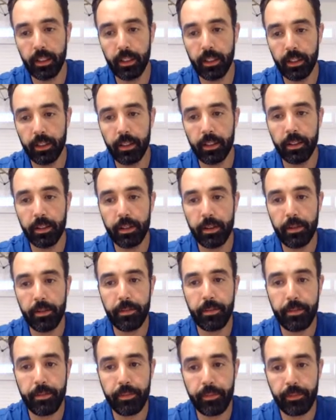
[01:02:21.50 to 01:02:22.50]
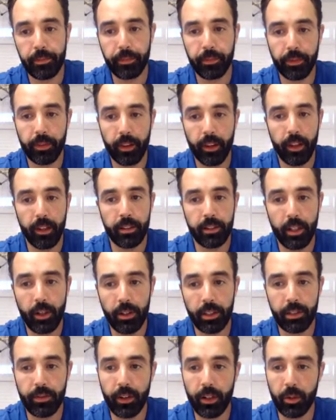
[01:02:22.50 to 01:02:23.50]
It's
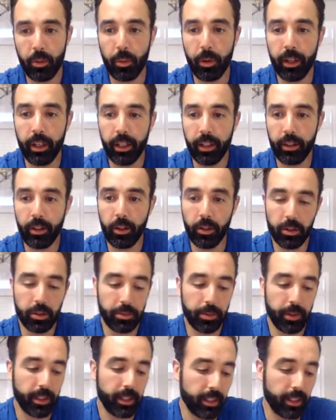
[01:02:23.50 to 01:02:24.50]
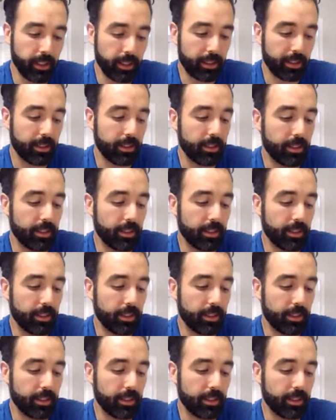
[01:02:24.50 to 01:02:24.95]
always fun winning those because